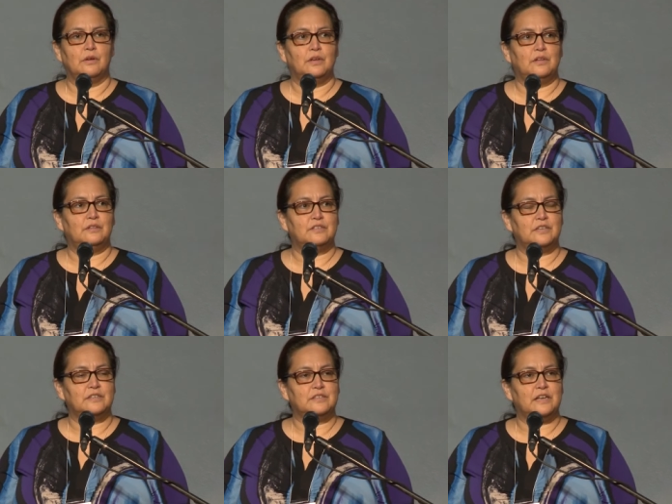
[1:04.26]
in the
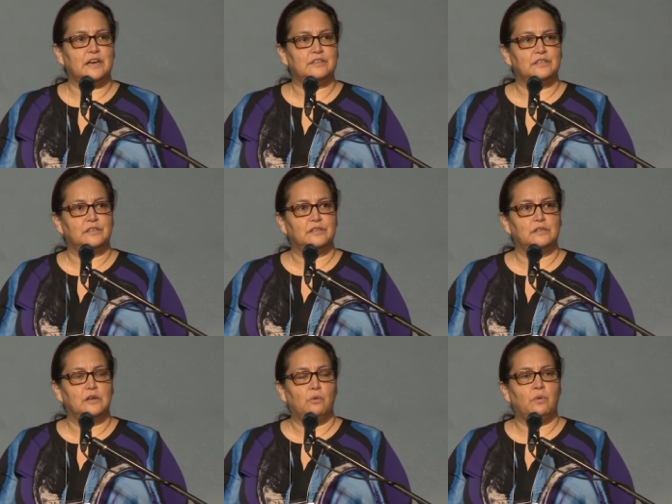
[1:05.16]
sense that
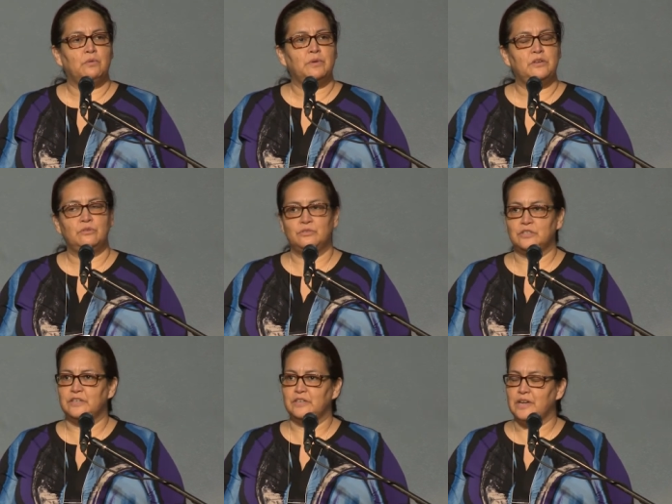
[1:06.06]
when we use
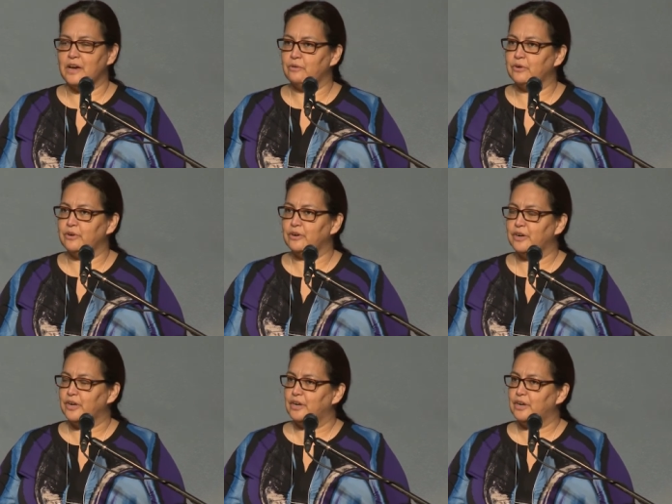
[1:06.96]
it in our